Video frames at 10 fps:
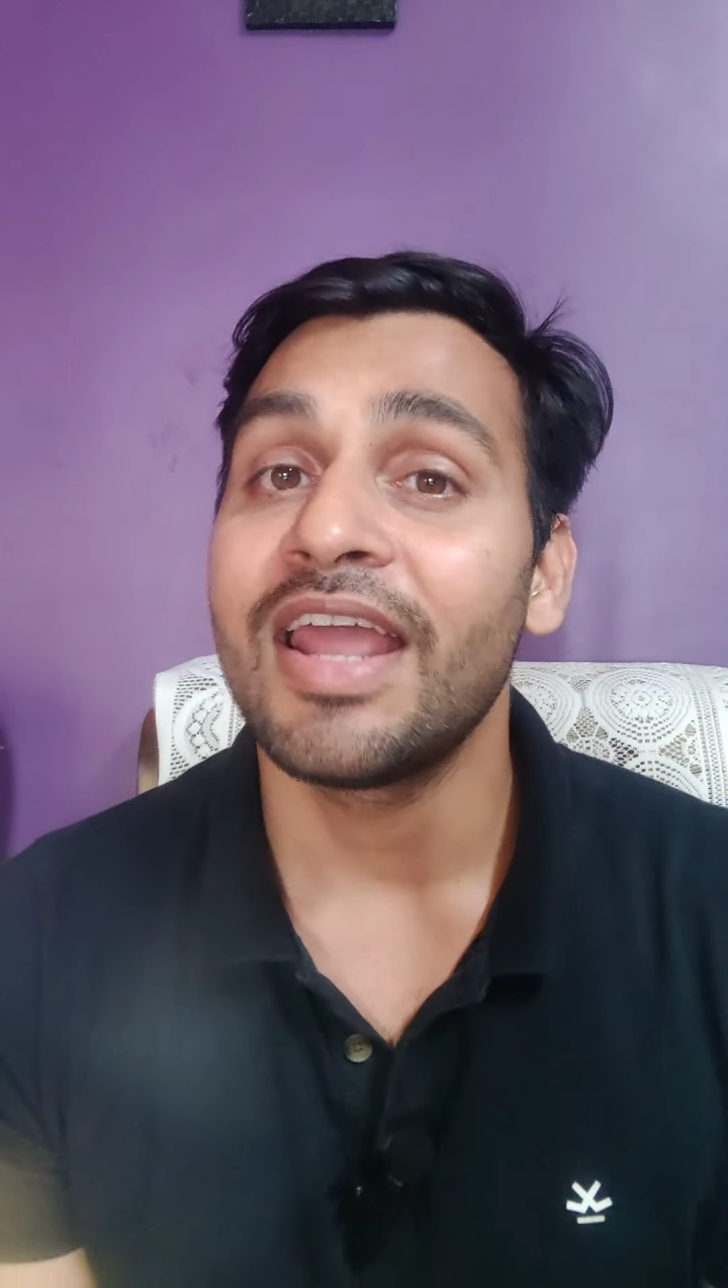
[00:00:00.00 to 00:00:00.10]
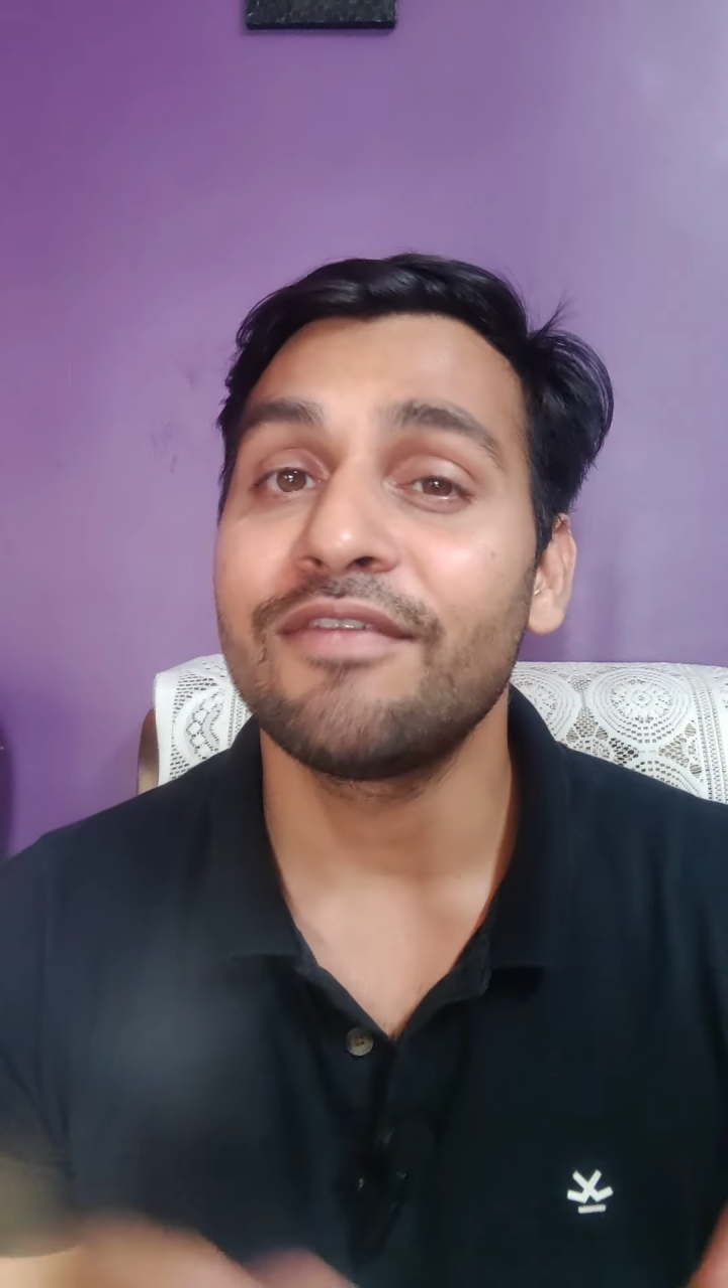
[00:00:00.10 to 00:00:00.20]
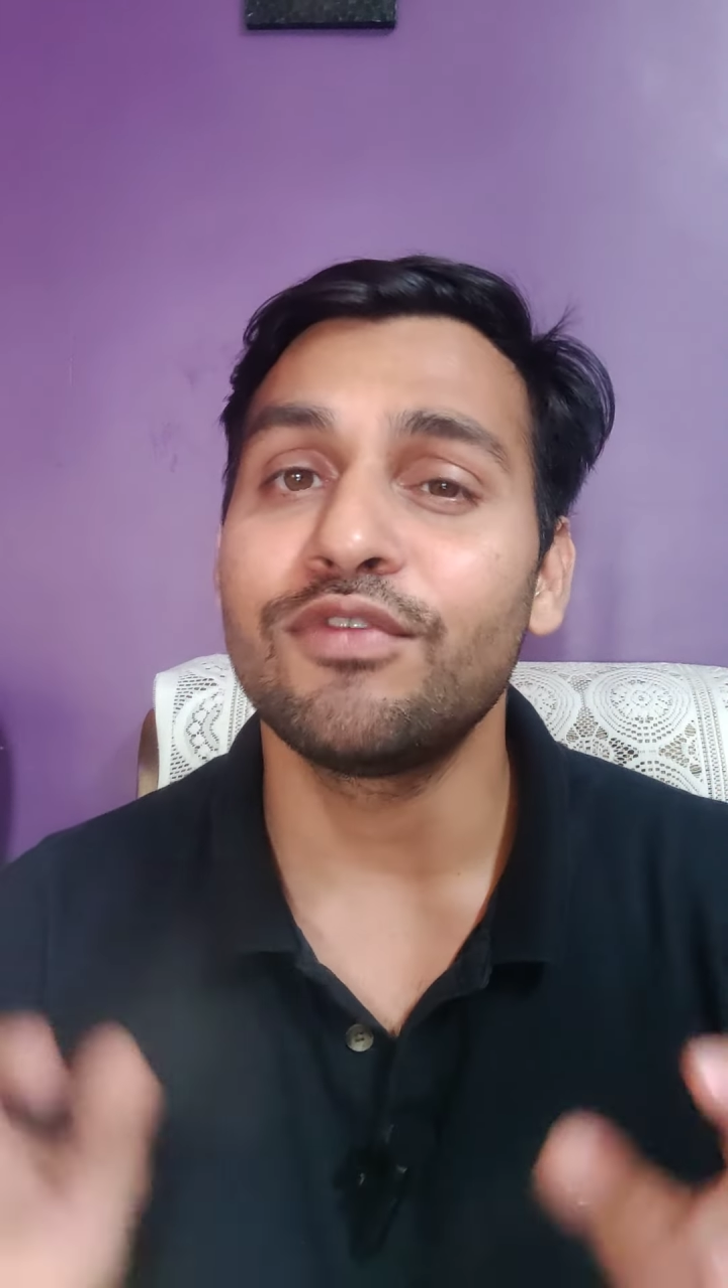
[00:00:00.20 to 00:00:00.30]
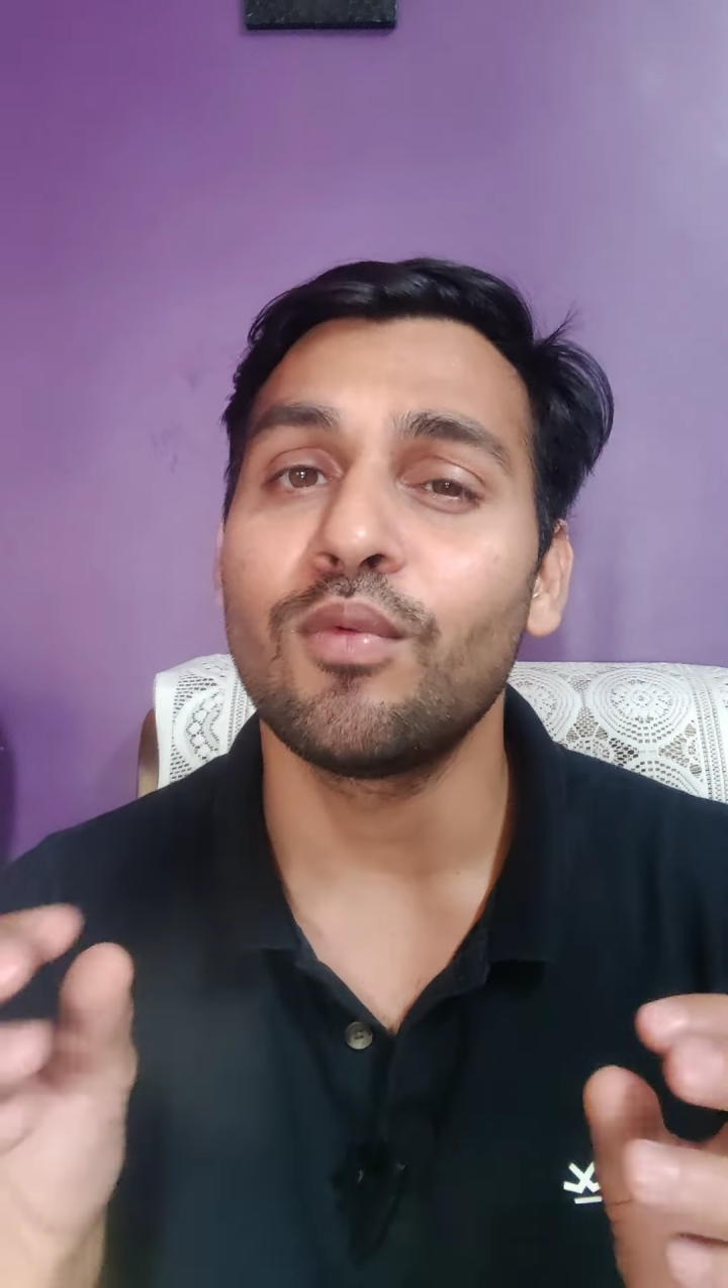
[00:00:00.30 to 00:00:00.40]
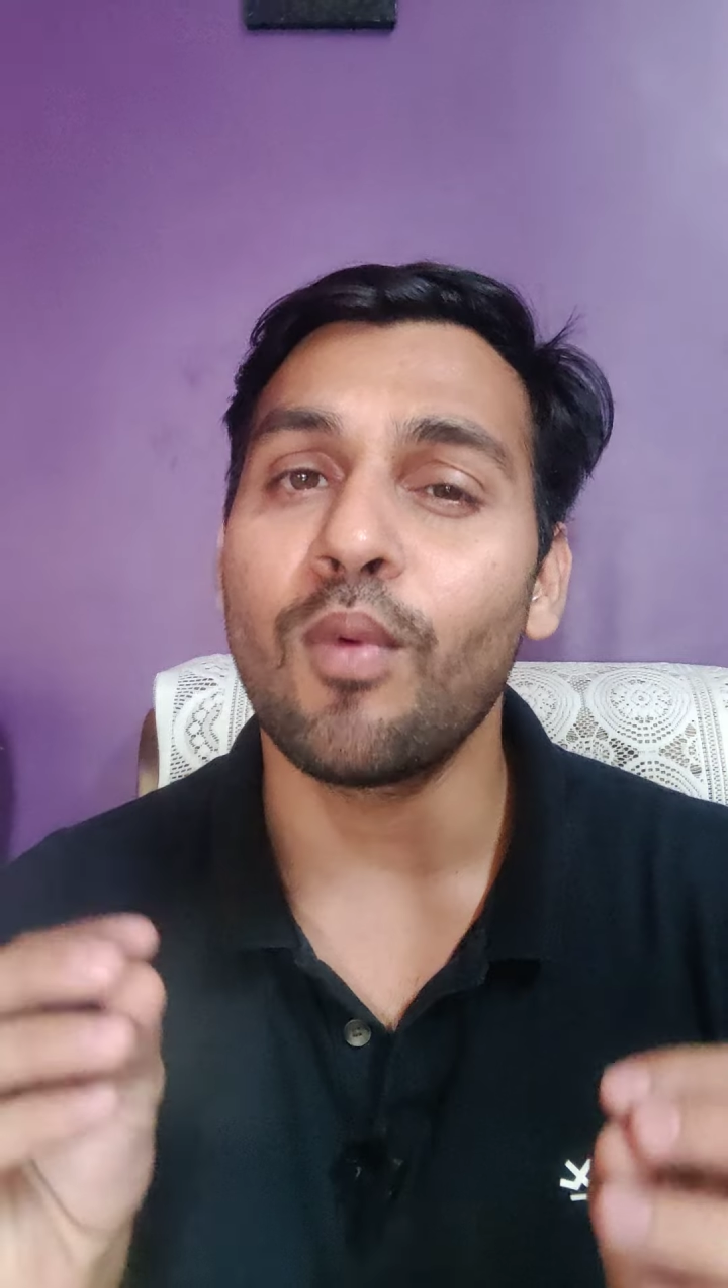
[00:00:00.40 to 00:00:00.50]
And
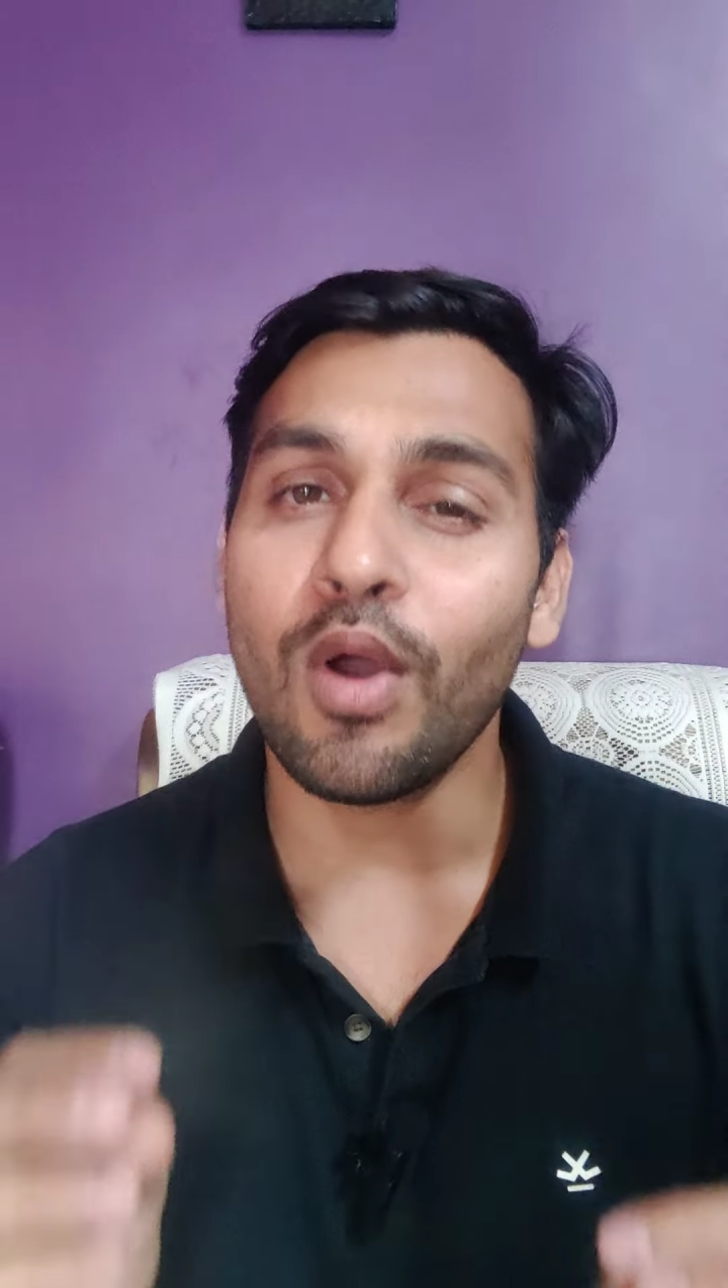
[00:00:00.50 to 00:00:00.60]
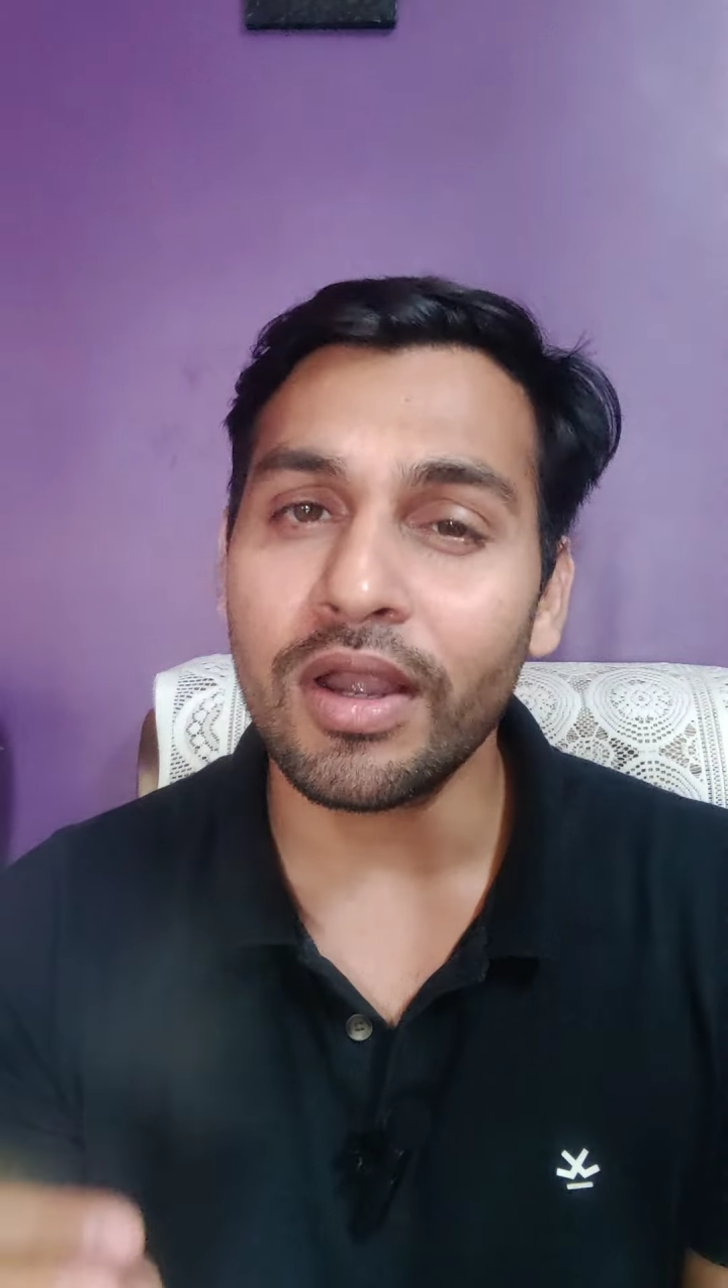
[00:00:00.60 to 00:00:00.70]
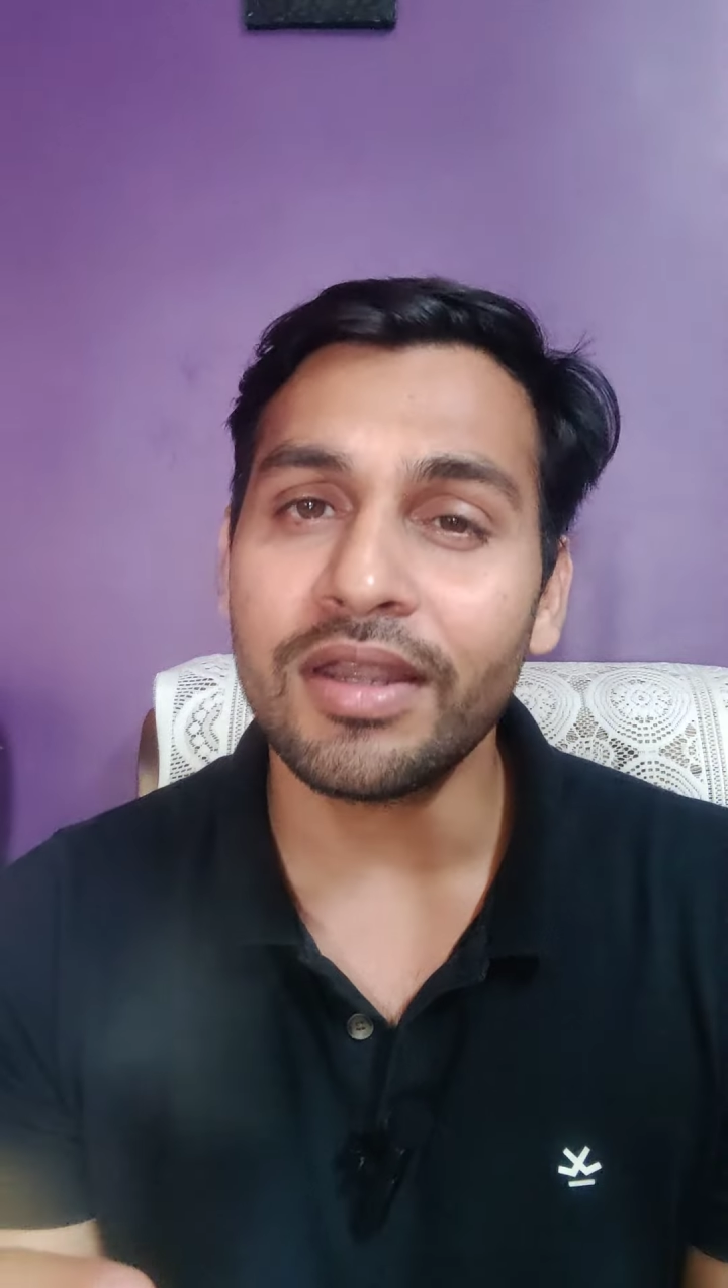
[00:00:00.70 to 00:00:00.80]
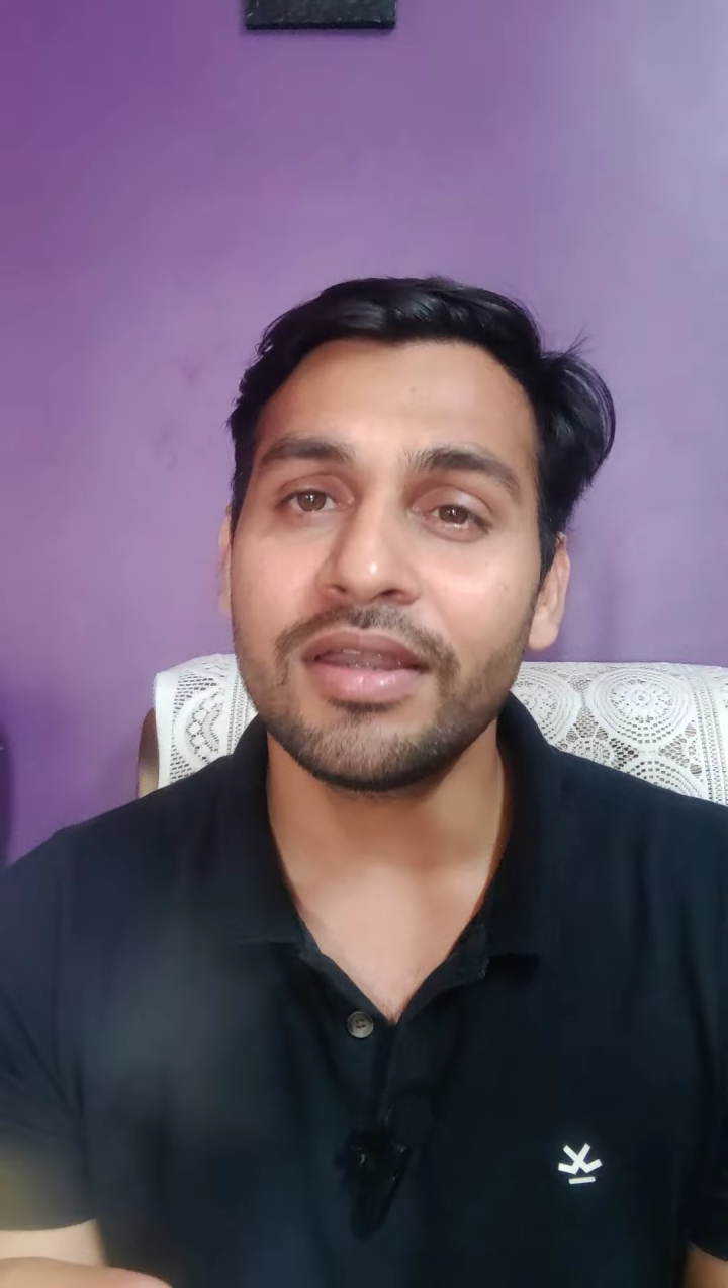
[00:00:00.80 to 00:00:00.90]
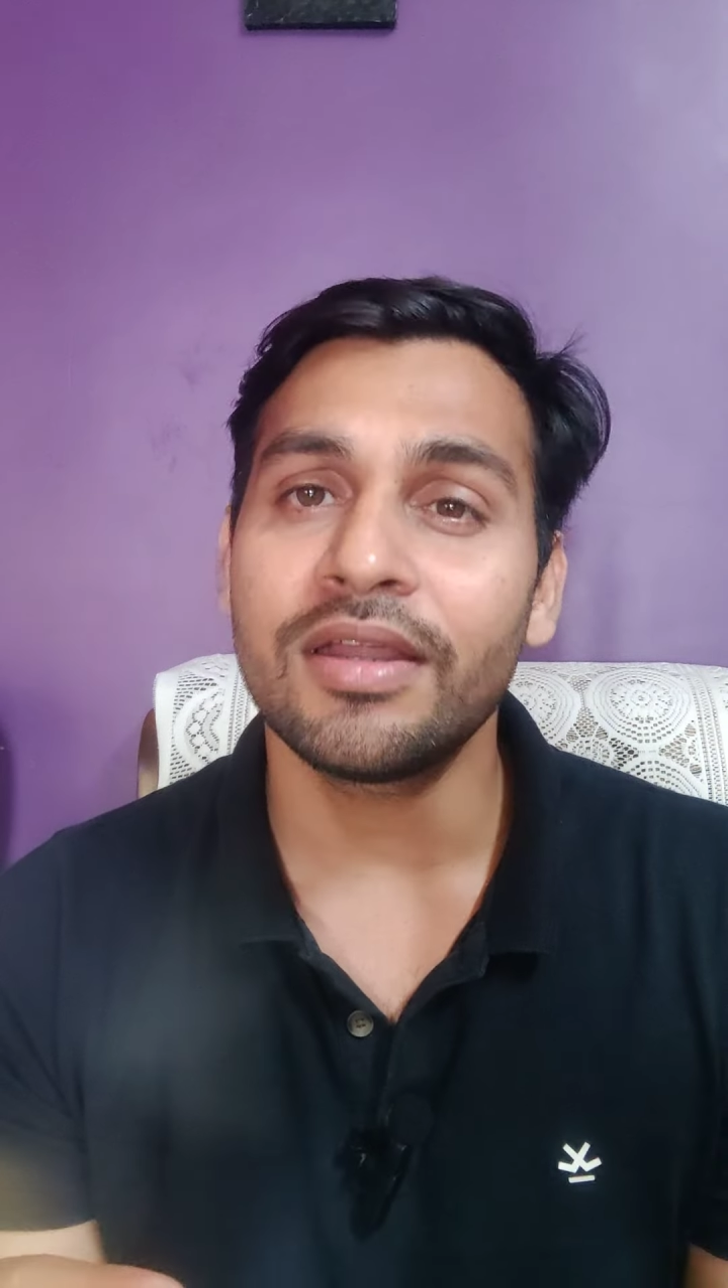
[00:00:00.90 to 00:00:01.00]
if you
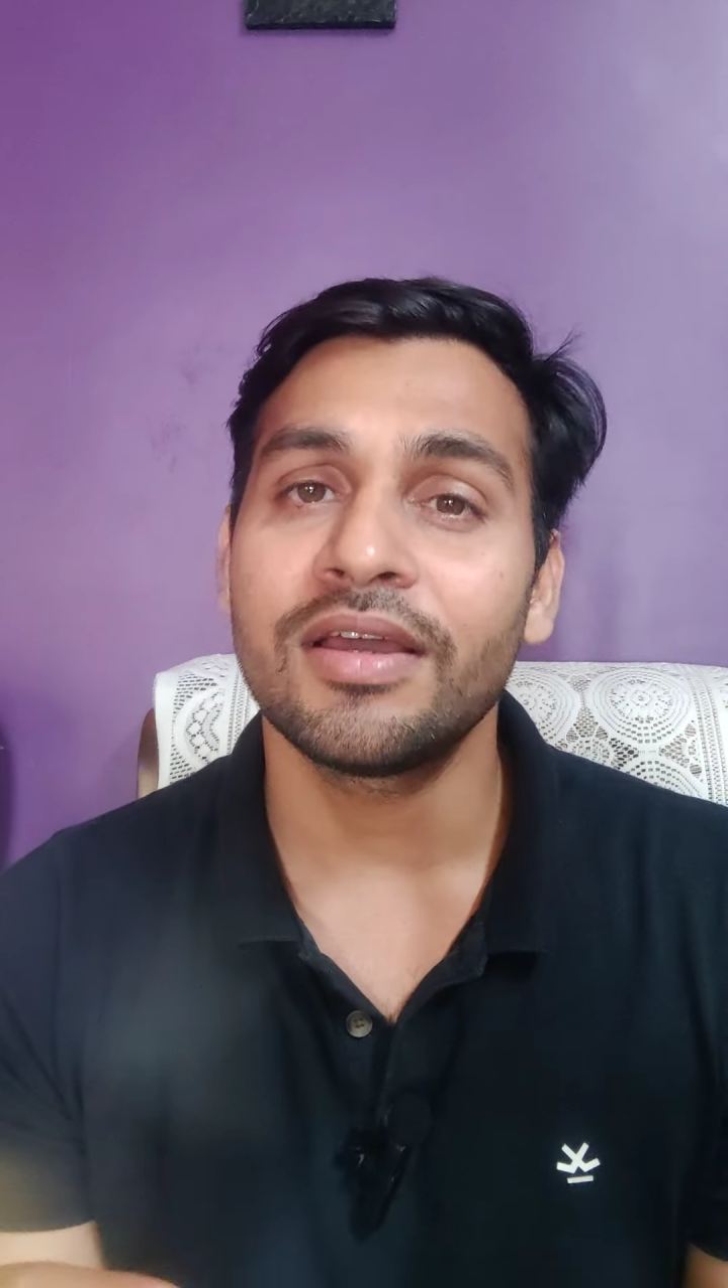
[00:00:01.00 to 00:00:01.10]
want